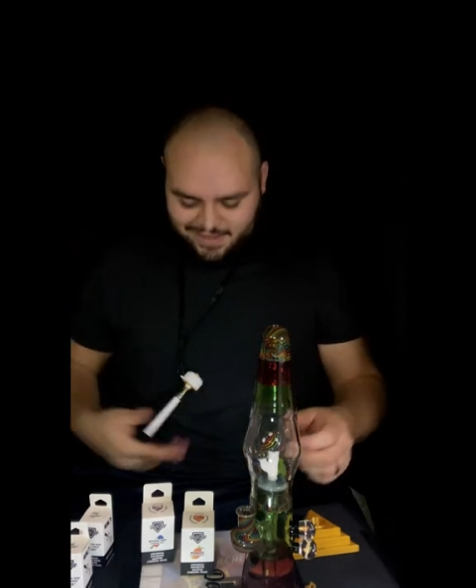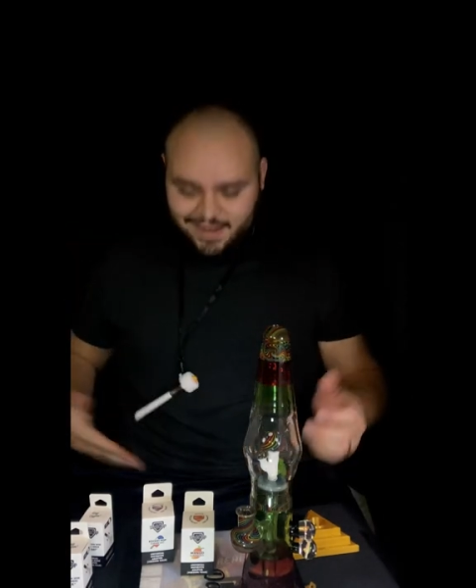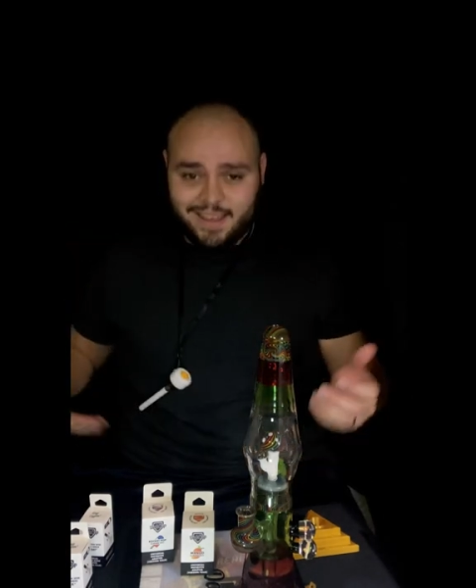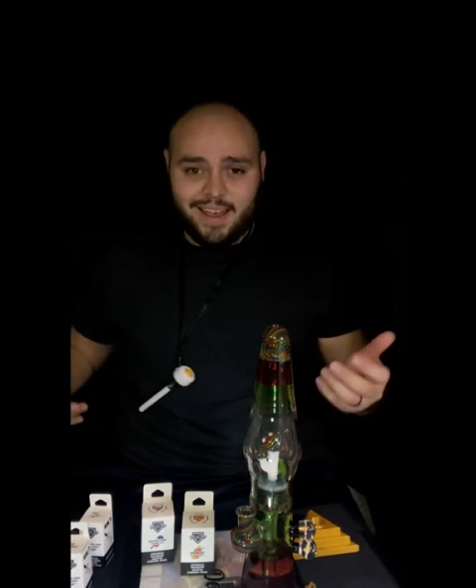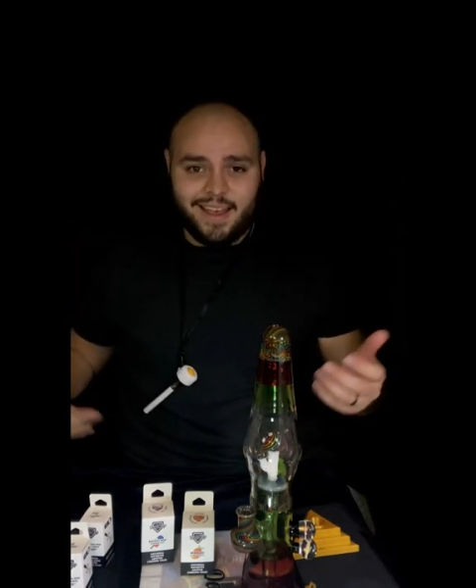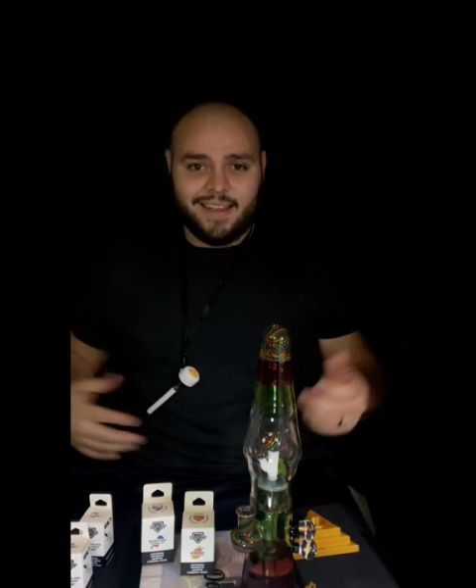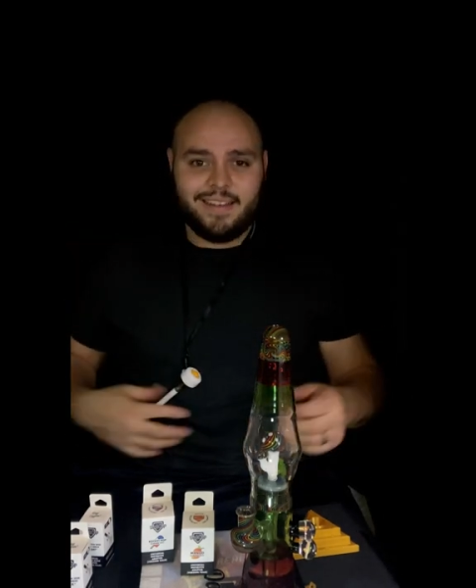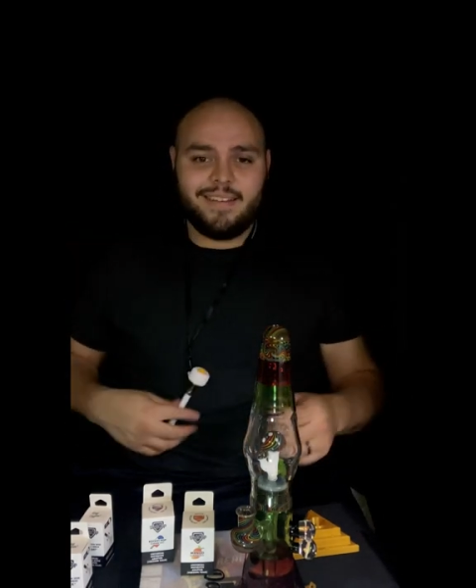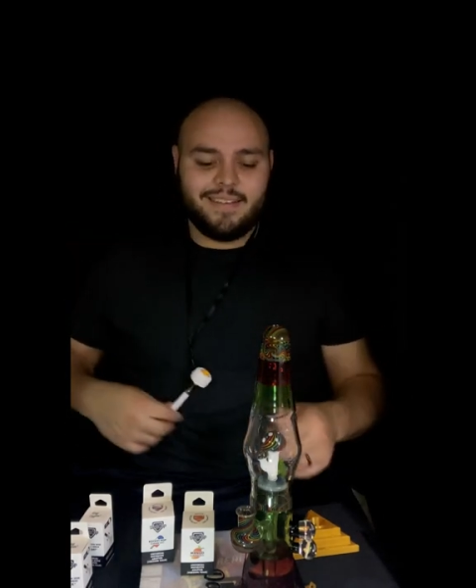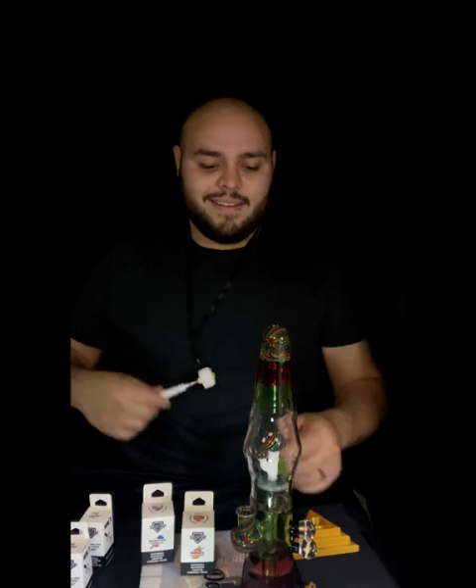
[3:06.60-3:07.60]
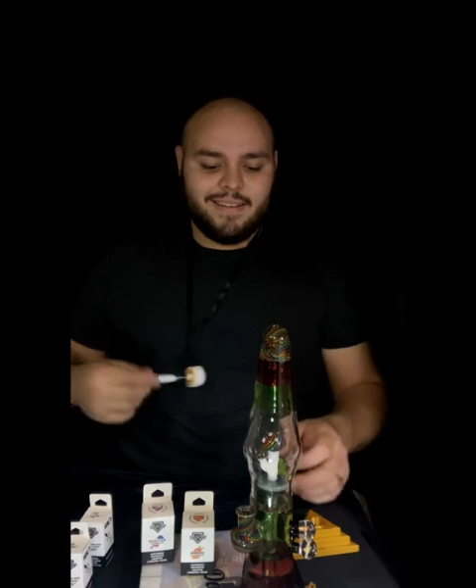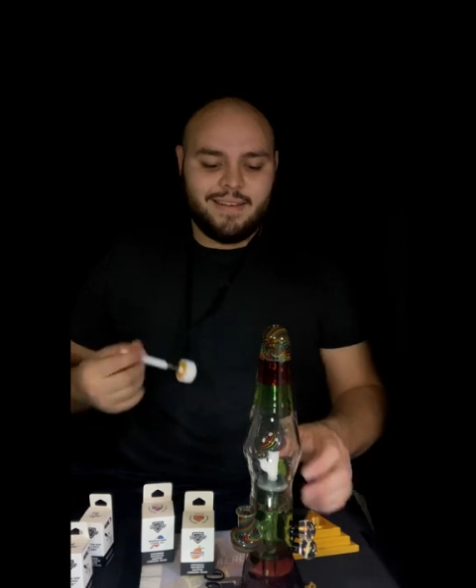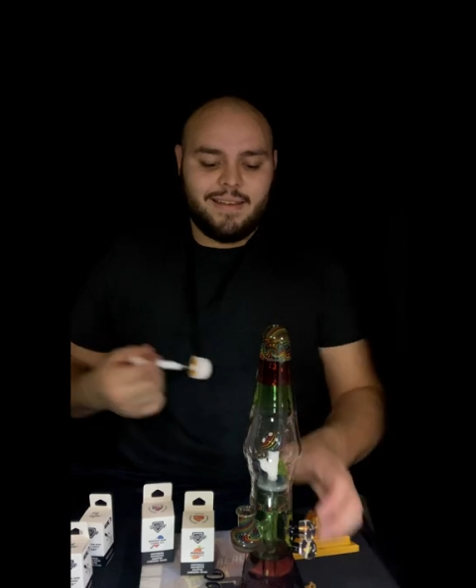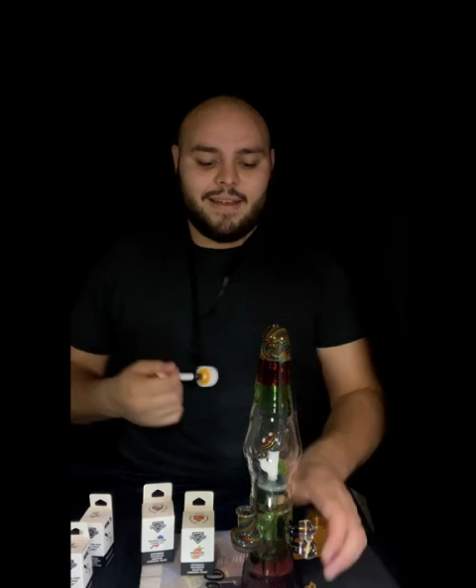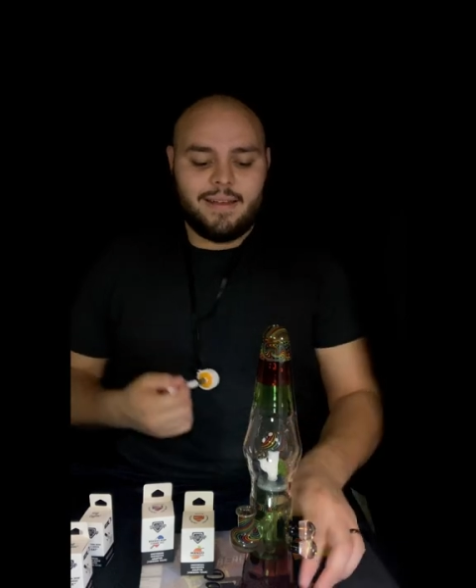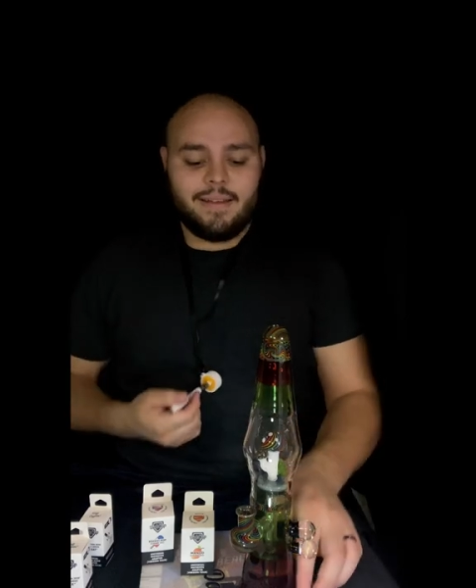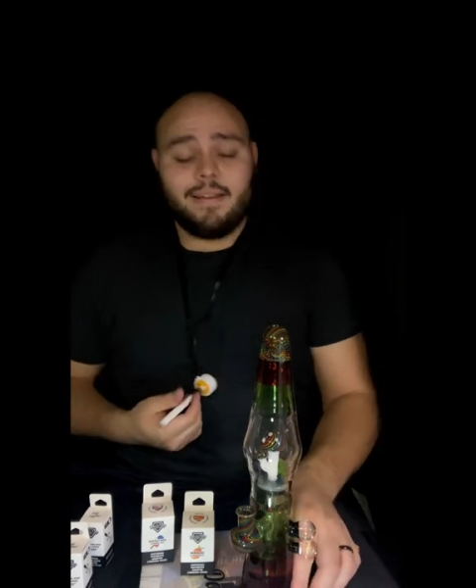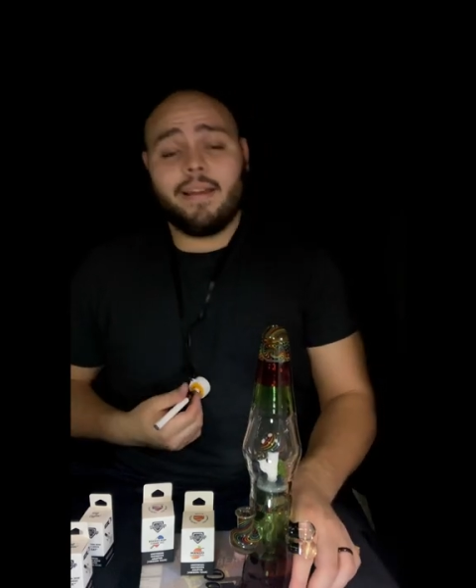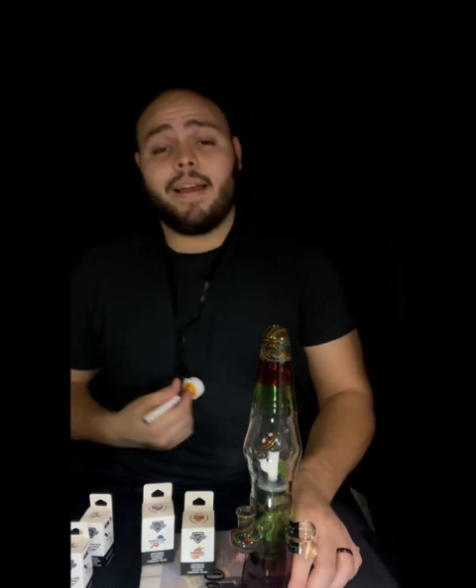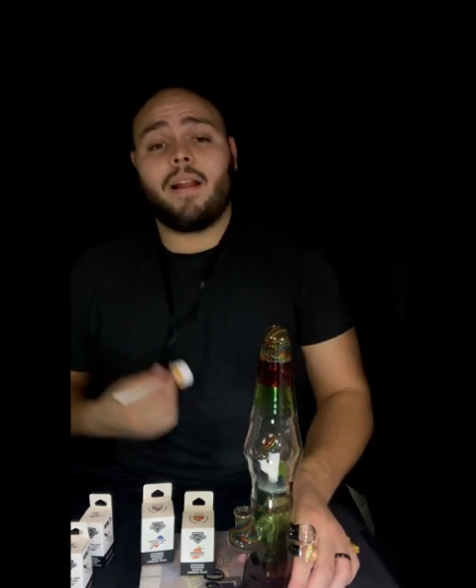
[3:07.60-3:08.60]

look at that. And